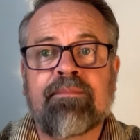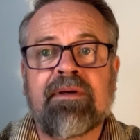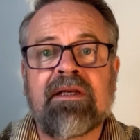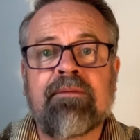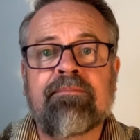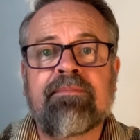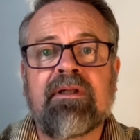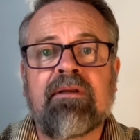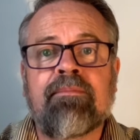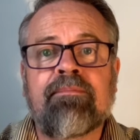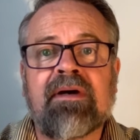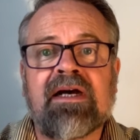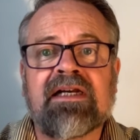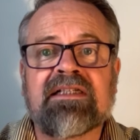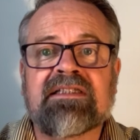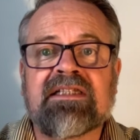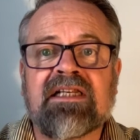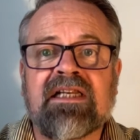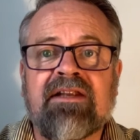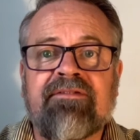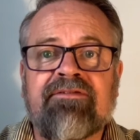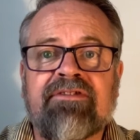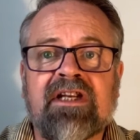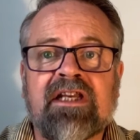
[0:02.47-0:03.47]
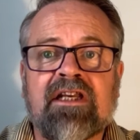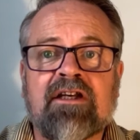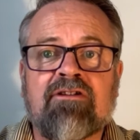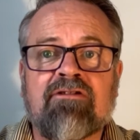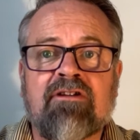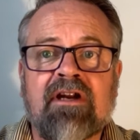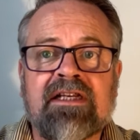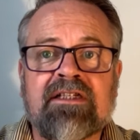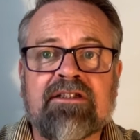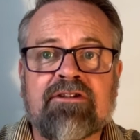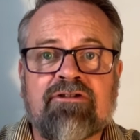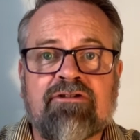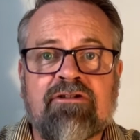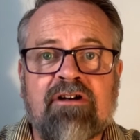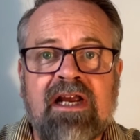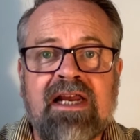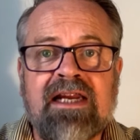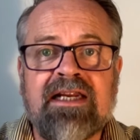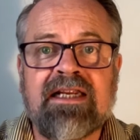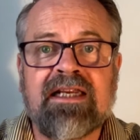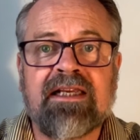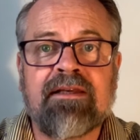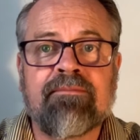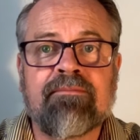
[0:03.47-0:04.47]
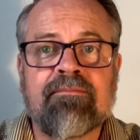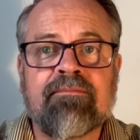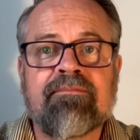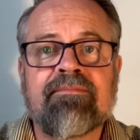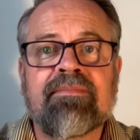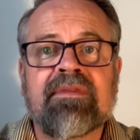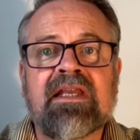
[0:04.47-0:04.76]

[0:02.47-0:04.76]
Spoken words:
people by delivering great training.